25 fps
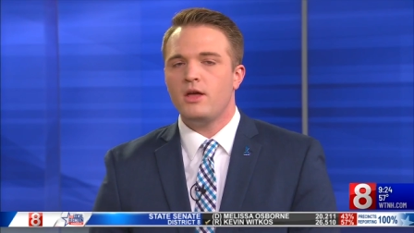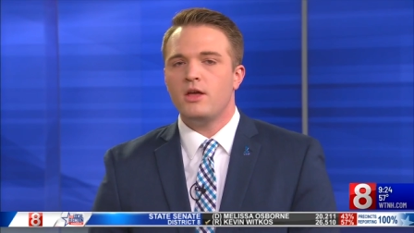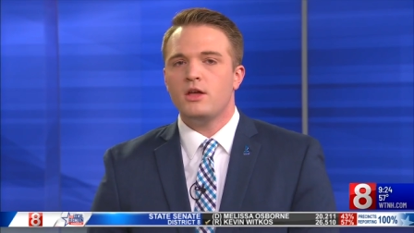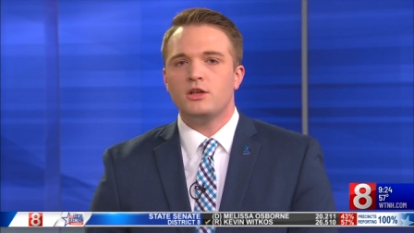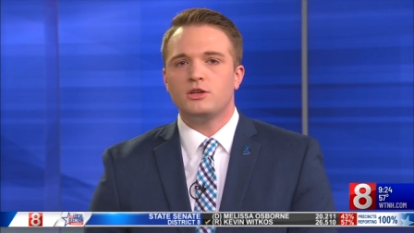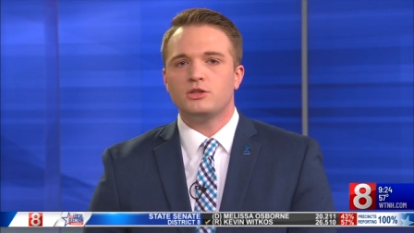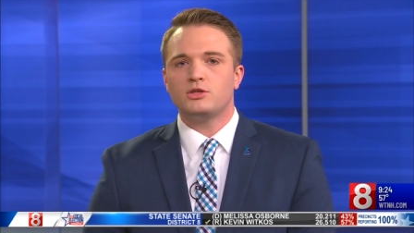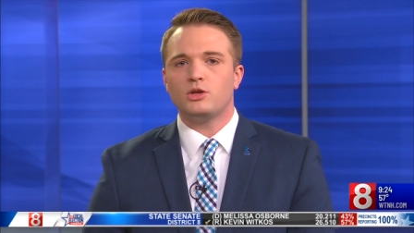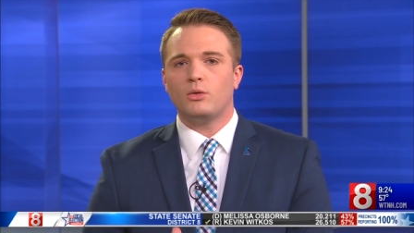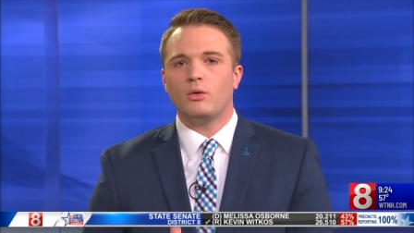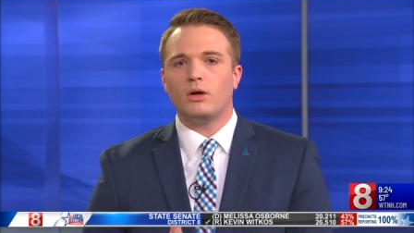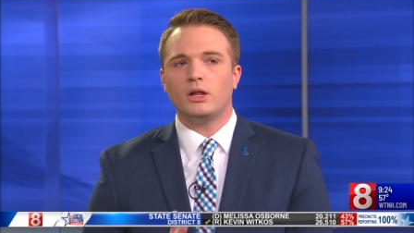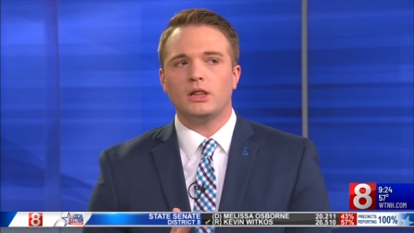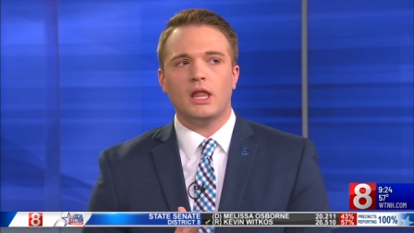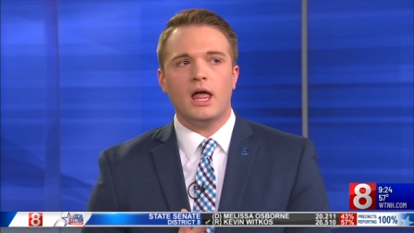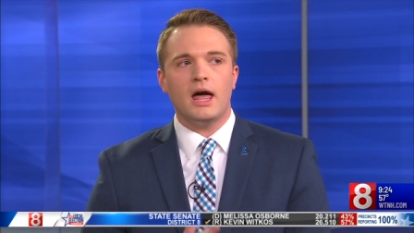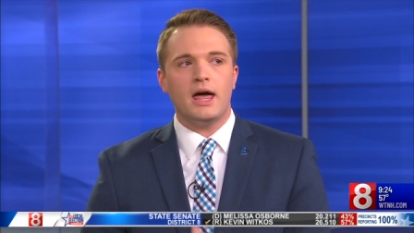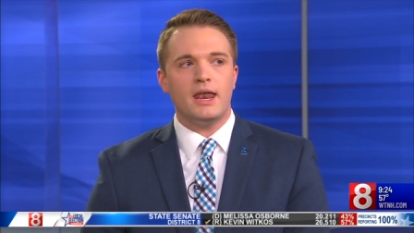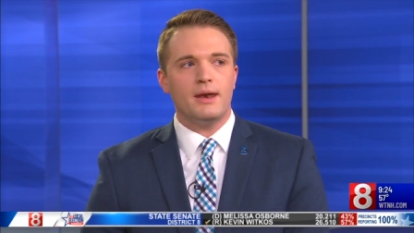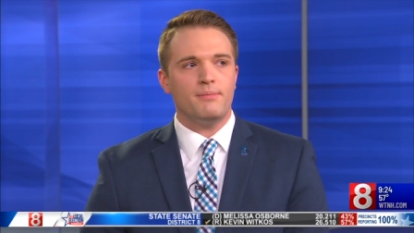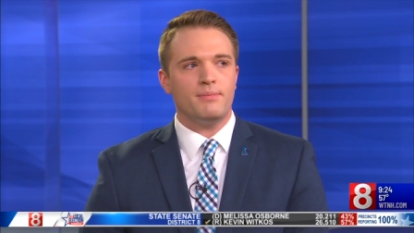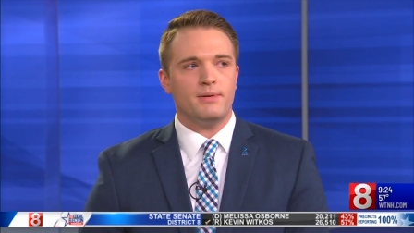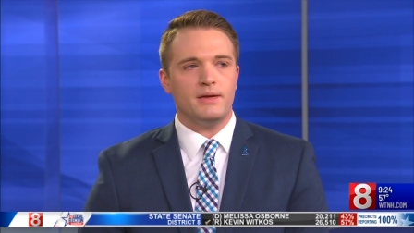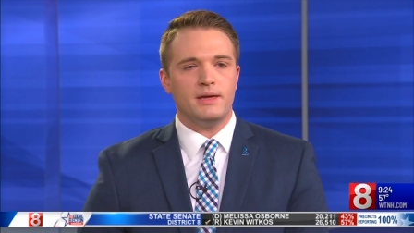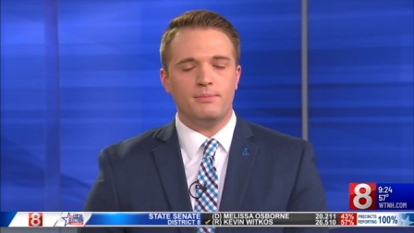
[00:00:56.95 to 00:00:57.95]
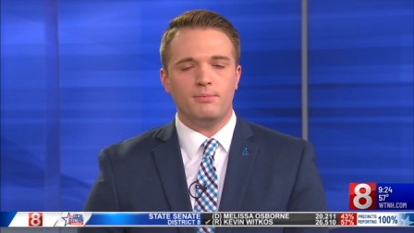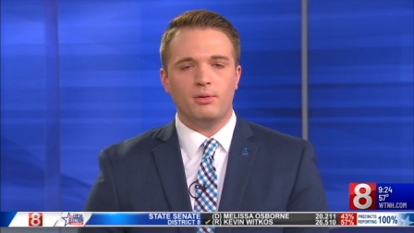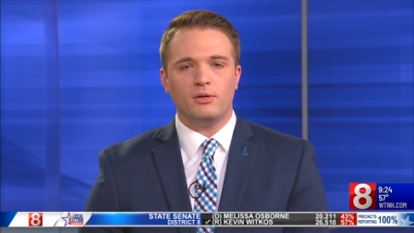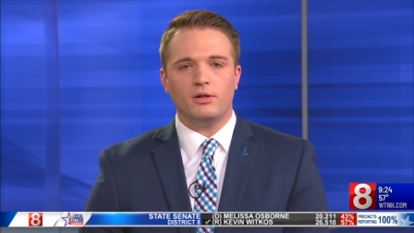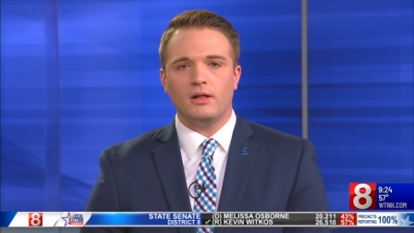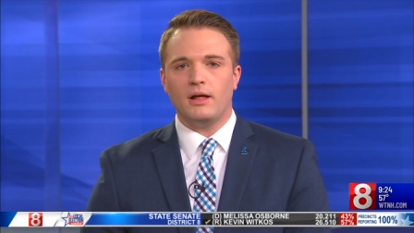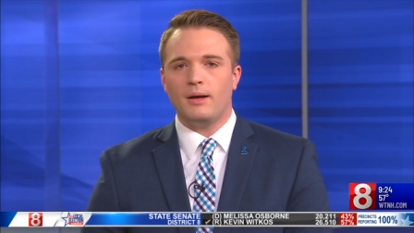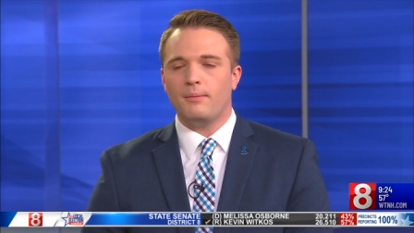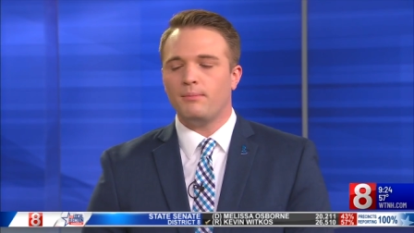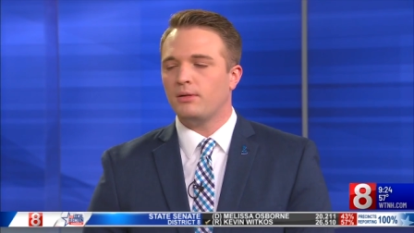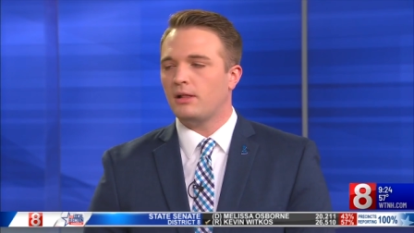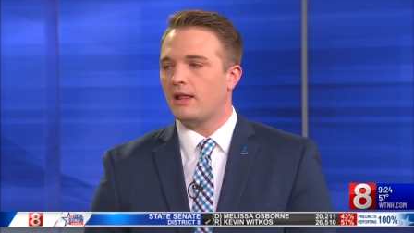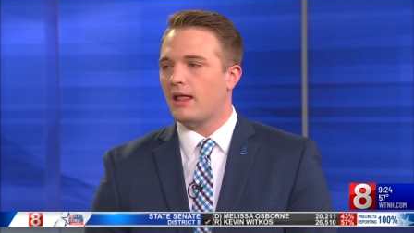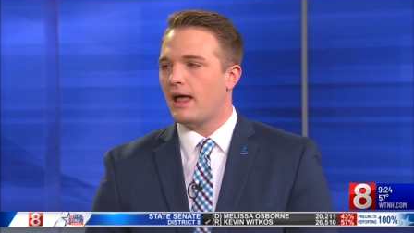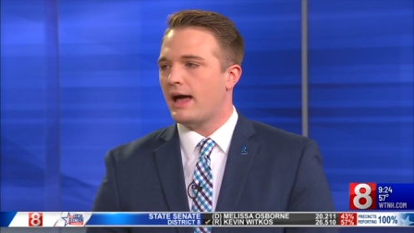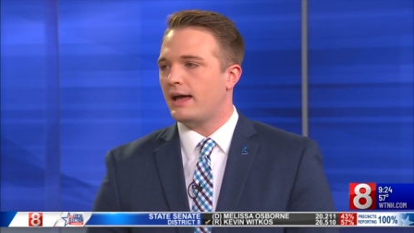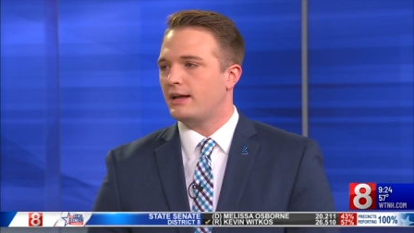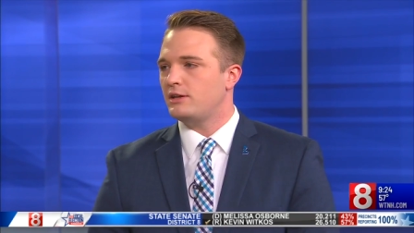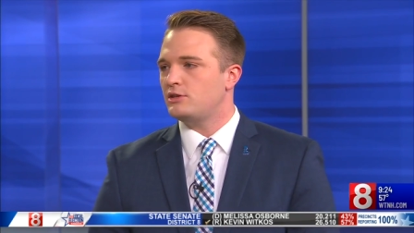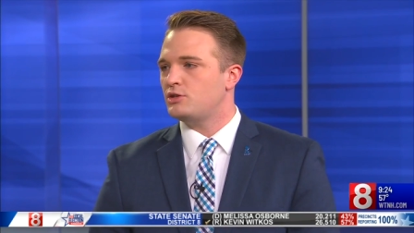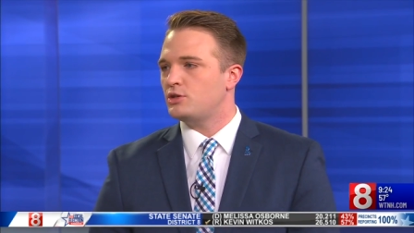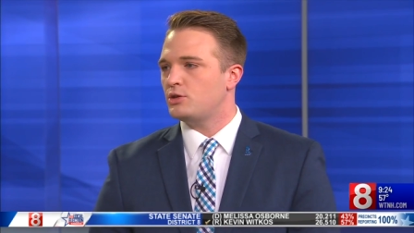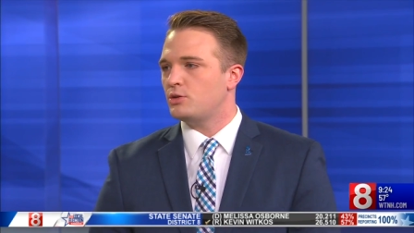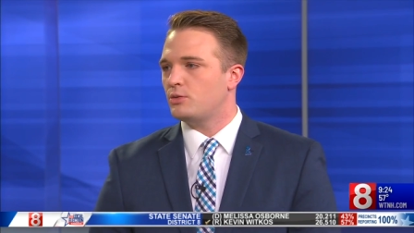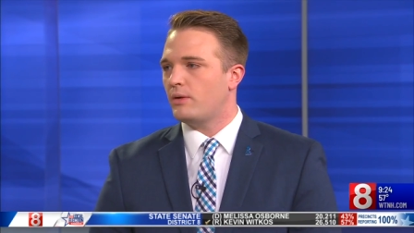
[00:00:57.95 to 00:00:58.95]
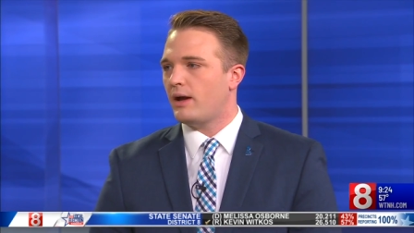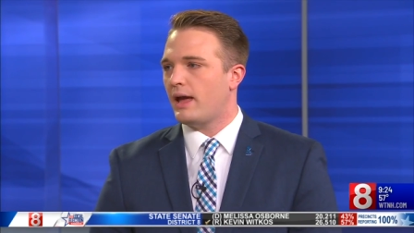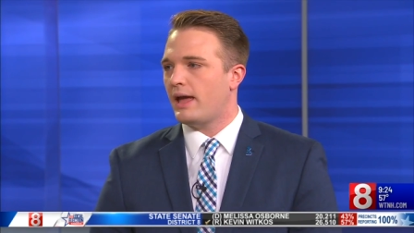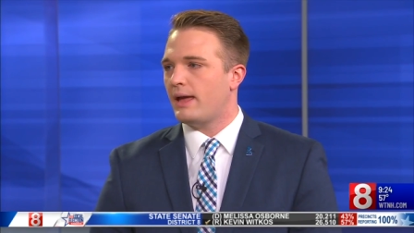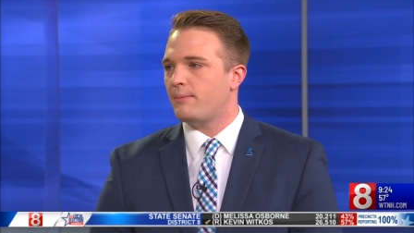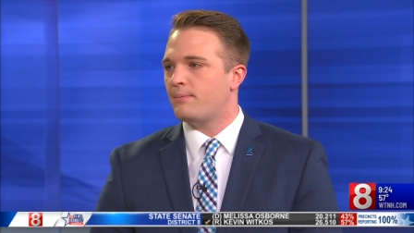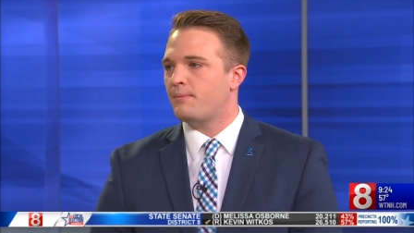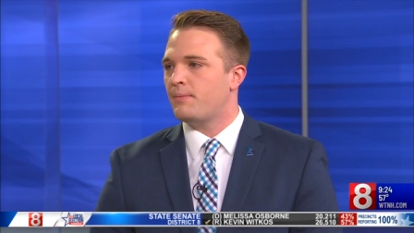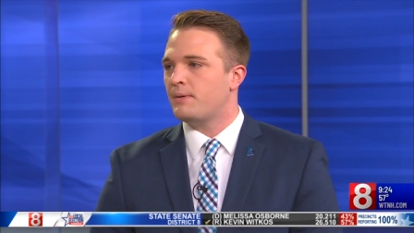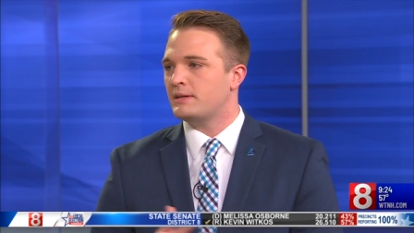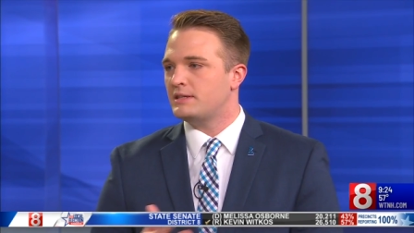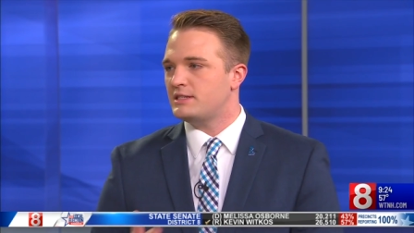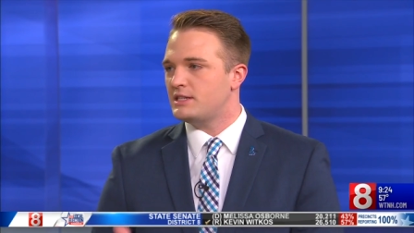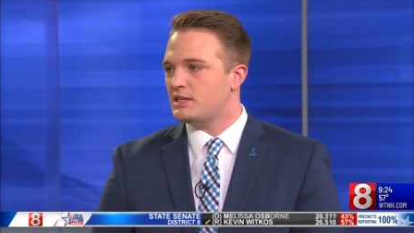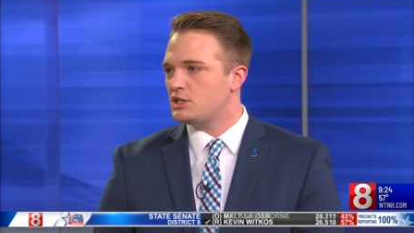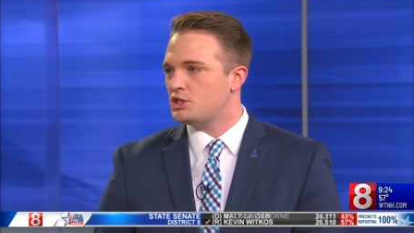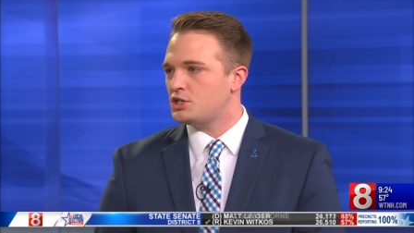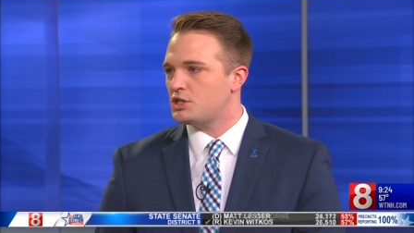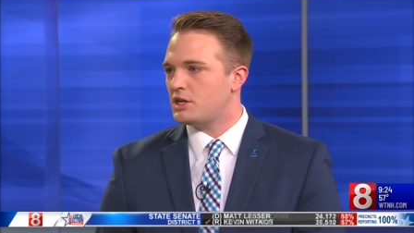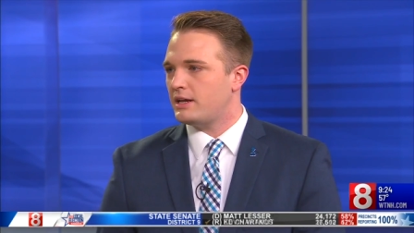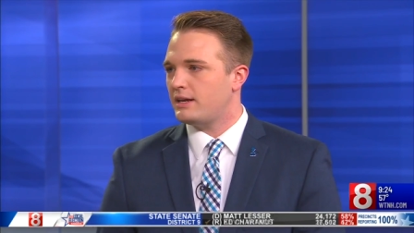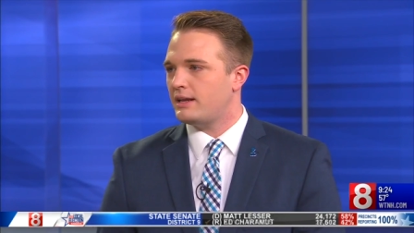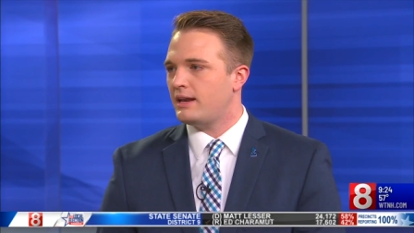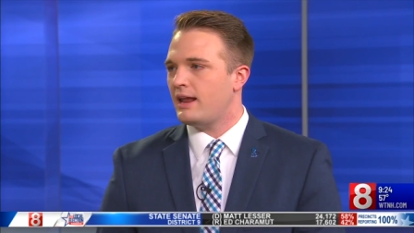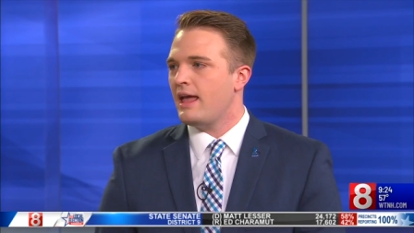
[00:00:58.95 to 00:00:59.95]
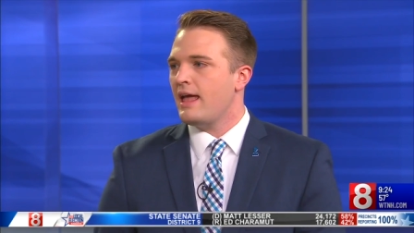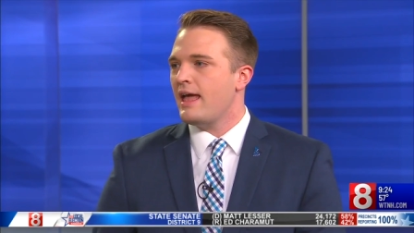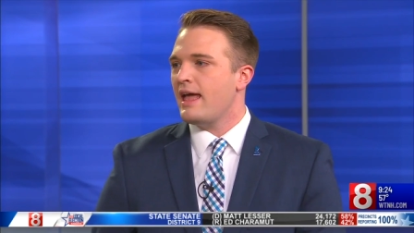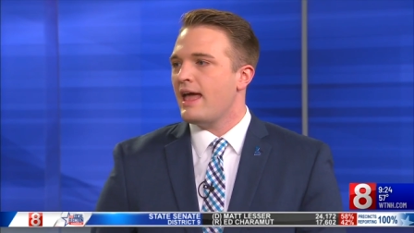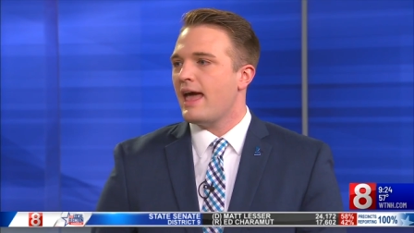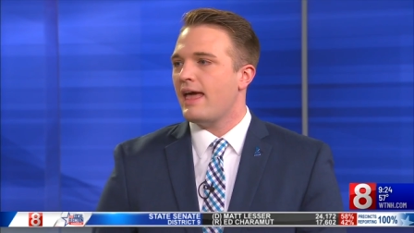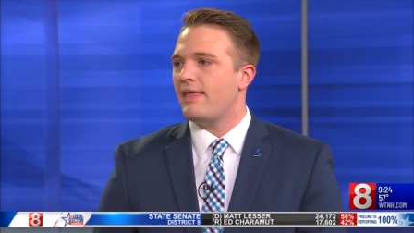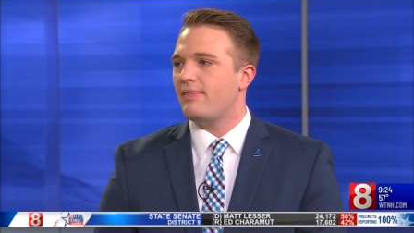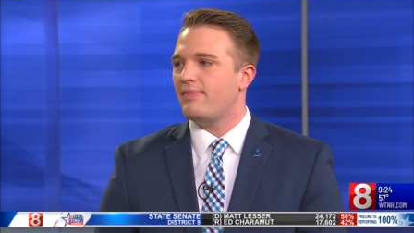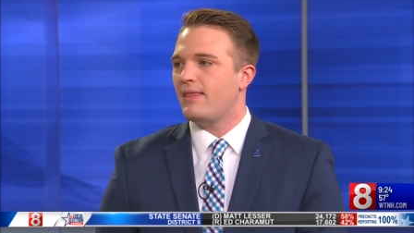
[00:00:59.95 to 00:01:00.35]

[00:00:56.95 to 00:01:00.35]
So a lot of people apply to a position and